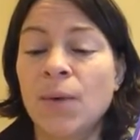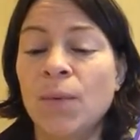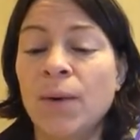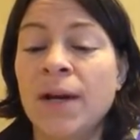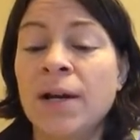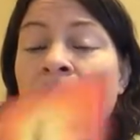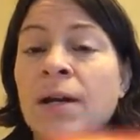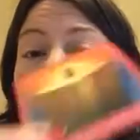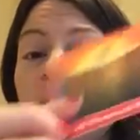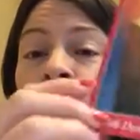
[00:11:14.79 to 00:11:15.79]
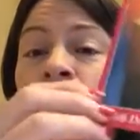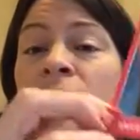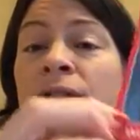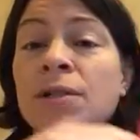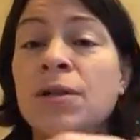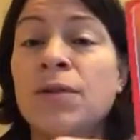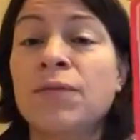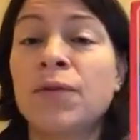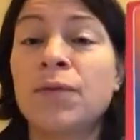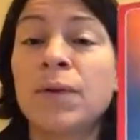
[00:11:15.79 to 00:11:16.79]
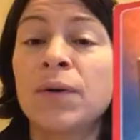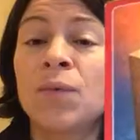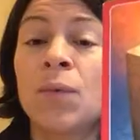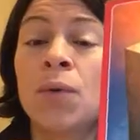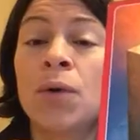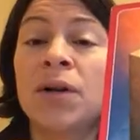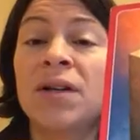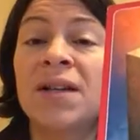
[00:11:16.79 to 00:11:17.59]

where you deserve the reward